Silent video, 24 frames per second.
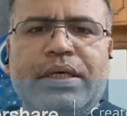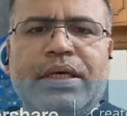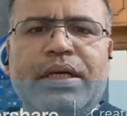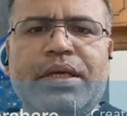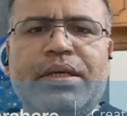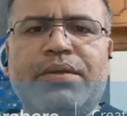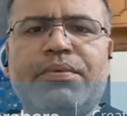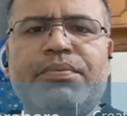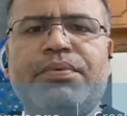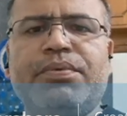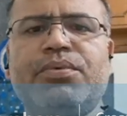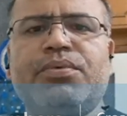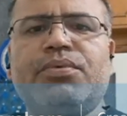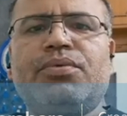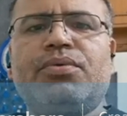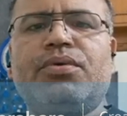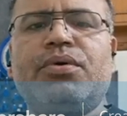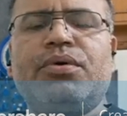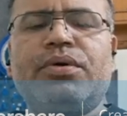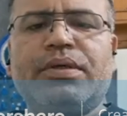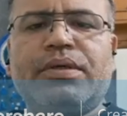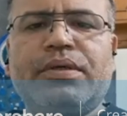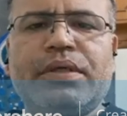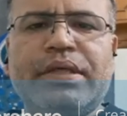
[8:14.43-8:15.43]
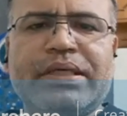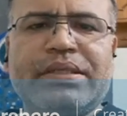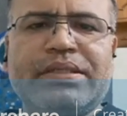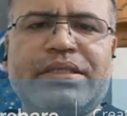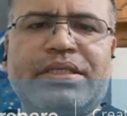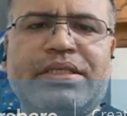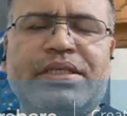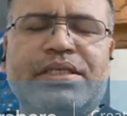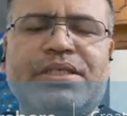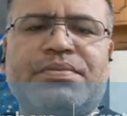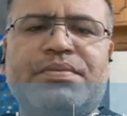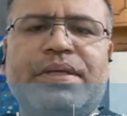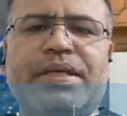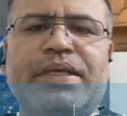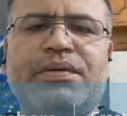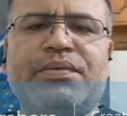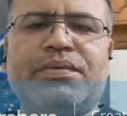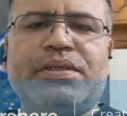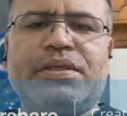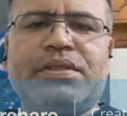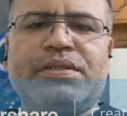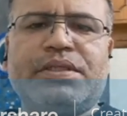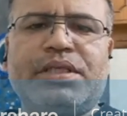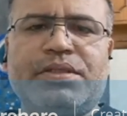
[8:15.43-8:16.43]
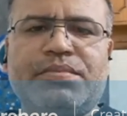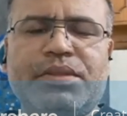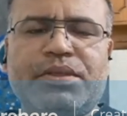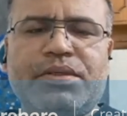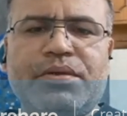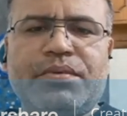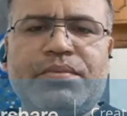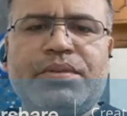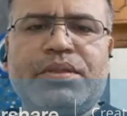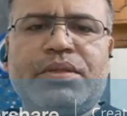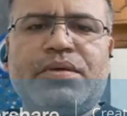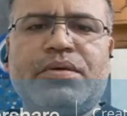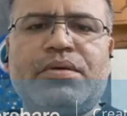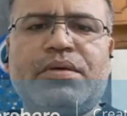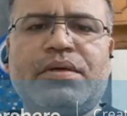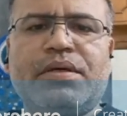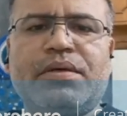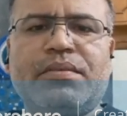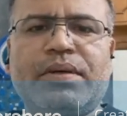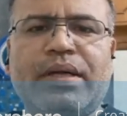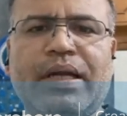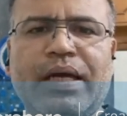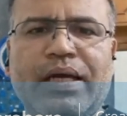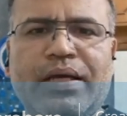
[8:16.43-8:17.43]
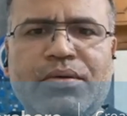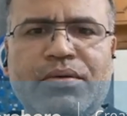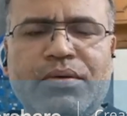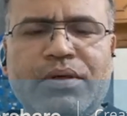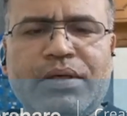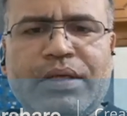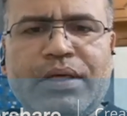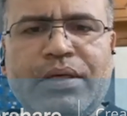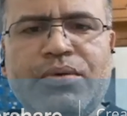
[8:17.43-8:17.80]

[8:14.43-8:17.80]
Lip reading: And if you don't get satisfied with the judgment of the Honorable High Court,